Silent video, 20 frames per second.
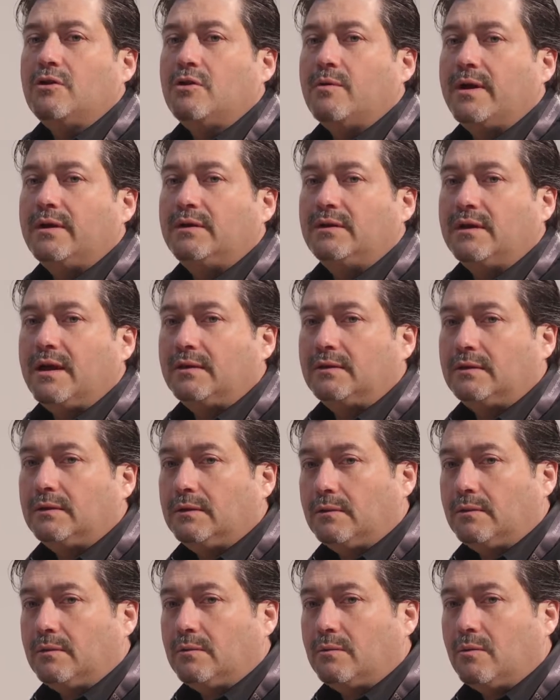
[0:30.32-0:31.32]
UHS
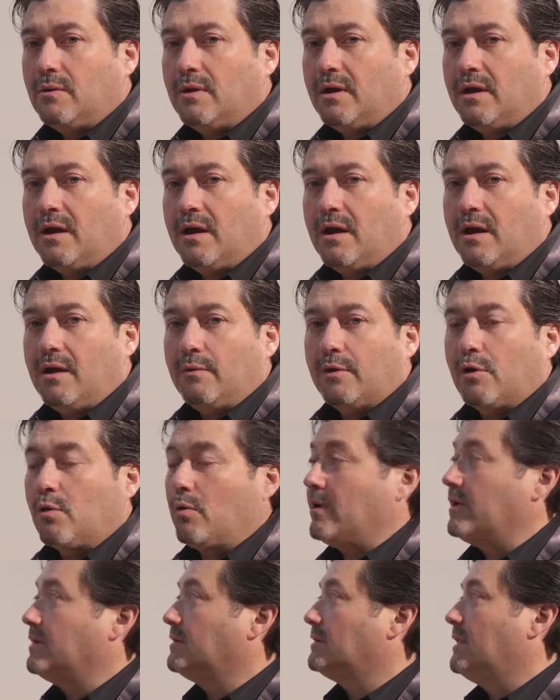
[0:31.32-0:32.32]
2
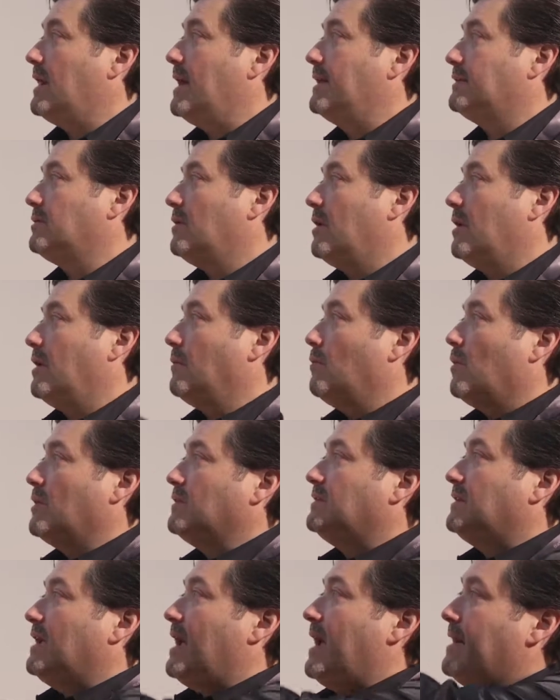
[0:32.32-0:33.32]
recording slots on
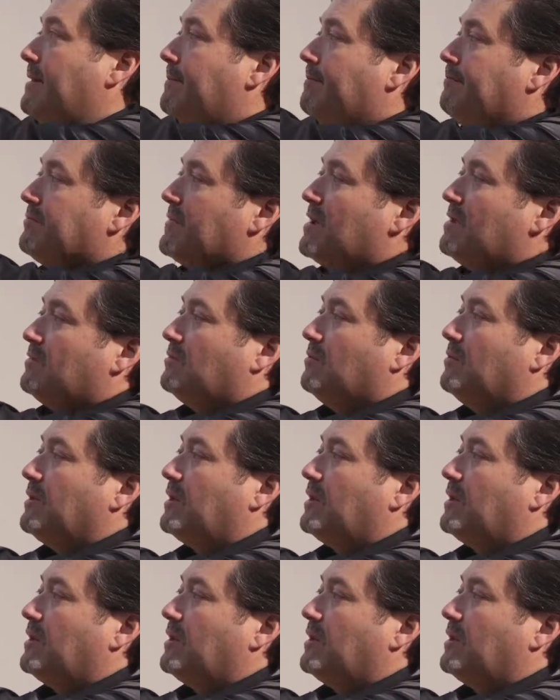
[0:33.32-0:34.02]
one side. So